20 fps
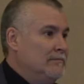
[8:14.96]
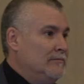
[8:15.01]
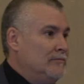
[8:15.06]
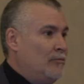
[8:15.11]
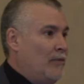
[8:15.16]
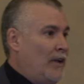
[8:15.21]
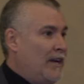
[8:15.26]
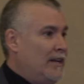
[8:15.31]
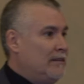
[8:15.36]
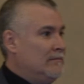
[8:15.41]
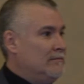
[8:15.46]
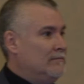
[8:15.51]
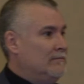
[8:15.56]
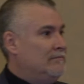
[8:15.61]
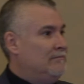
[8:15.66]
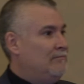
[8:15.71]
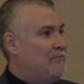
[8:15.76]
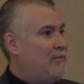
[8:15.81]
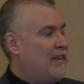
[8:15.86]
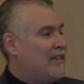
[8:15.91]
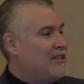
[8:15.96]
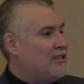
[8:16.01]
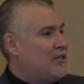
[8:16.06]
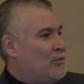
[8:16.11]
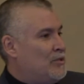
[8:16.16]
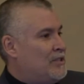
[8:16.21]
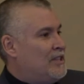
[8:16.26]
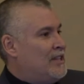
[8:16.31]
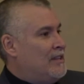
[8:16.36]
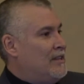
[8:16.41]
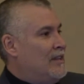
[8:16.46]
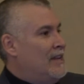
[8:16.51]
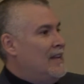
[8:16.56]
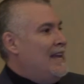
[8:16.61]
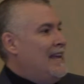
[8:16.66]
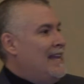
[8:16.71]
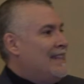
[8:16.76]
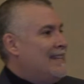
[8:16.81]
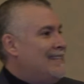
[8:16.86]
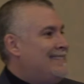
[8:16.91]
right? Because there was the
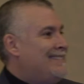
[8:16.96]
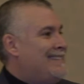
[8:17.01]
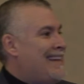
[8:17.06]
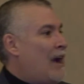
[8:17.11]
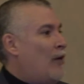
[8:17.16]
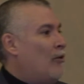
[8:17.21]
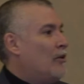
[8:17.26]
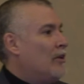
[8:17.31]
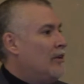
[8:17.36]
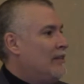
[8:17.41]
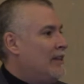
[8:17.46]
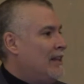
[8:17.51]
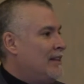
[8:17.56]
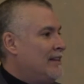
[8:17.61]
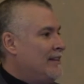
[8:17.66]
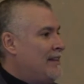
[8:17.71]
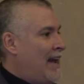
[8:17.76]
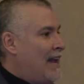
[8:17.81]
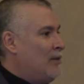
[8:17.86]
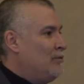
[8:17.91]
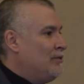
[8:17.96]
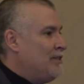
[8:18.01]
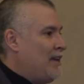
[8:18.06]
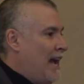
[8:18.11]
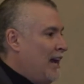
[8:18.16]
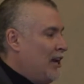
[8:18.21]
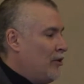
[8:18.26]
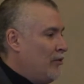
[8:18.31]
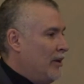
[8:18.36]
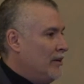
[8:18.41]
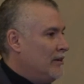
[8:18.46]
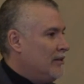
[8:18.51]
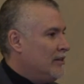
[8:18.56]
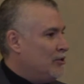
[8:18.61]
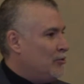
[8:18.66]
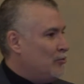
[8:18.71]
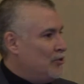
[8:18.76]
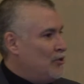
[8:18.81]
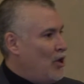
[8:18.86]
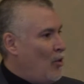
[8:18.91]
doubt that the data was accurate, because
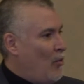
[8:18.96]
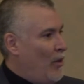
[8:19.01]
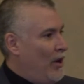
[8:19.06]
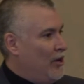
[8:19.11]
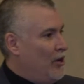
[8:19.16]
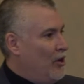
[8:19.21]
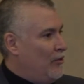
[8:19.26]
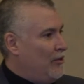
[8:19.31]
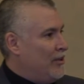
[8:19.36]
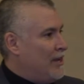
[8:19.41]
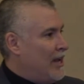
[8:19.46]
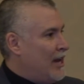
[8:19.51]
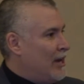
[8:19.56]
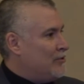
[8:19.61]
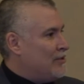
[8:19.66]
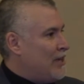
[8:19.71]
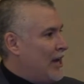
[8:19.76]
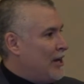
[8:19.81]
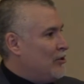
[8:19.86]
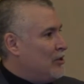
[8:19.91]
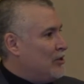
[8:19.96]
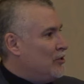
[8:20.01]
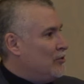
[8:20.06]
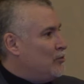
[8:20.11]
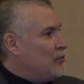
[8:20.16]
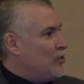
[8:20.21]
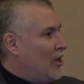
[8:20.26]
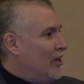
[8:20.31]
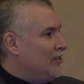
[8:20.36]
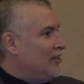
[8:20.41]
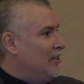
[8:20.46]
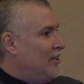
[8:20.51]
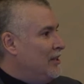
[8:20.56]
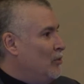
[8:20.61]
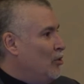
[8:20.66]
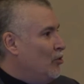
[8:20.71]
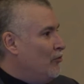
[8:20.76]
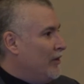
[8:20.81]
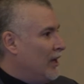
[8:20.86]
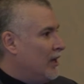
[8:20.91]
there was no way to know the data was accurate because it was constantly
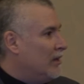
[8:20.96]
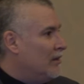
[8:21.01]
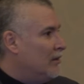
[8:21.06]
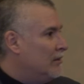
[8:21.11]
moving,